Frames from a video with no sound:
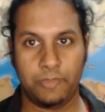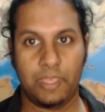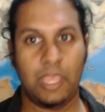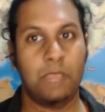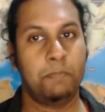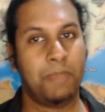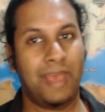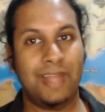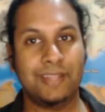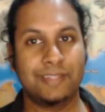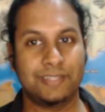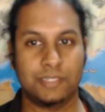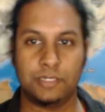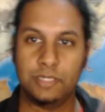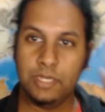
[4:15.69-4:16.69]
A
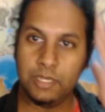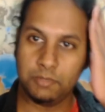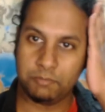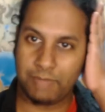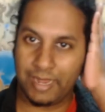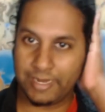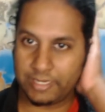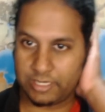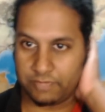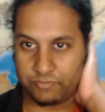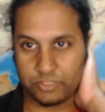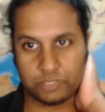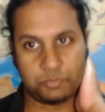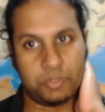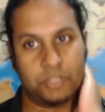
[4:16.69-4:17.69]
paladin might give
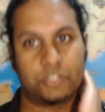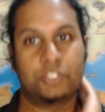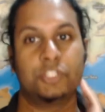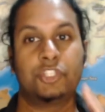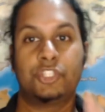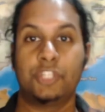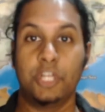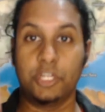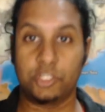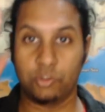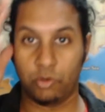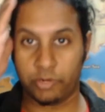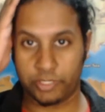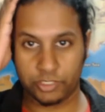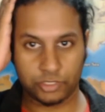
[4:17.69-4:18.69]
this person a stern
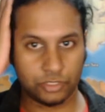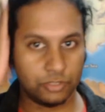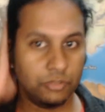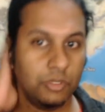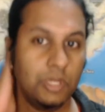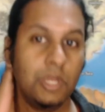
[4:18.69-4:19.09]
talking to,